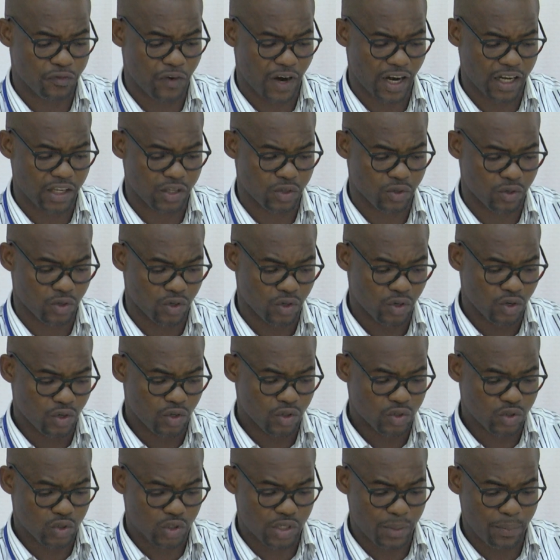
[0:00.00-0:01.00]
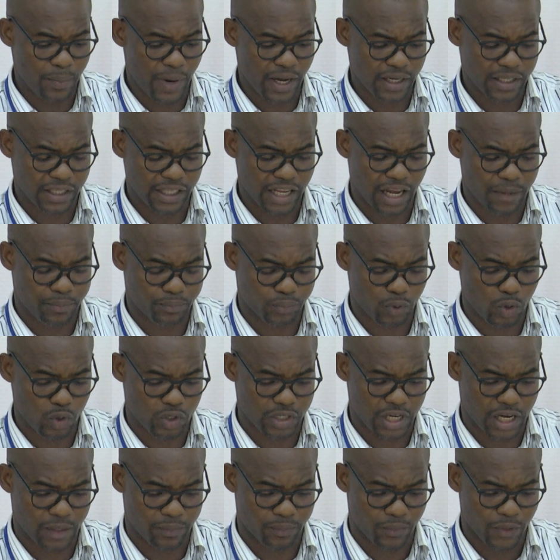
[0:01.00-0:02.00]
value to the MATLAB
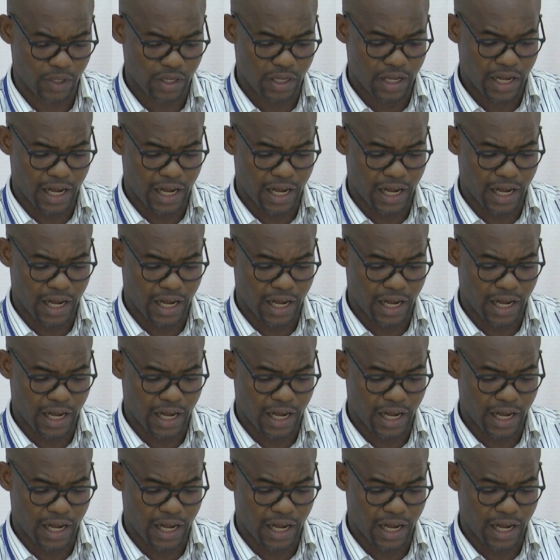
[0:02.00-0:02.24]
program,